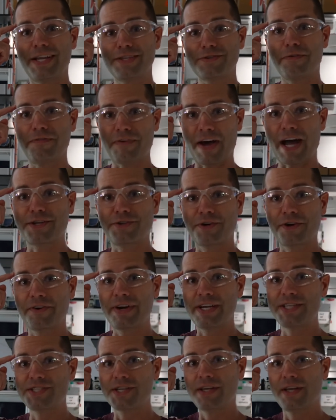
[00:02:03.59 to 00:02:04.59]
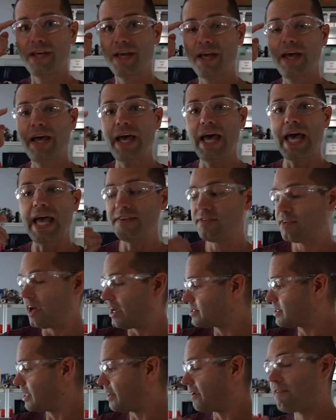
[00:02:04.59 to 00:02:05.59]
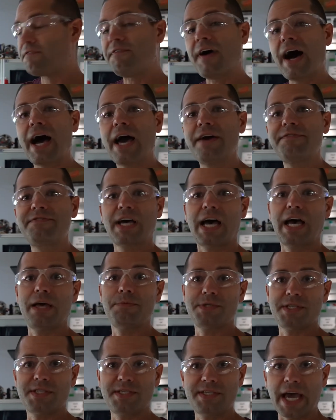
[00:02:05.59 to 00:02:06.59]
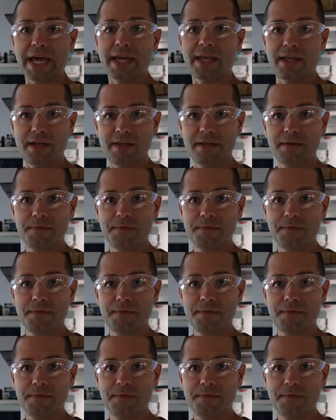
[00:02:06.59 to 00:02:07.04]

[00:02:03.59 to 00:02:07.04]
Its olfactory region, and does it at 5 times a second.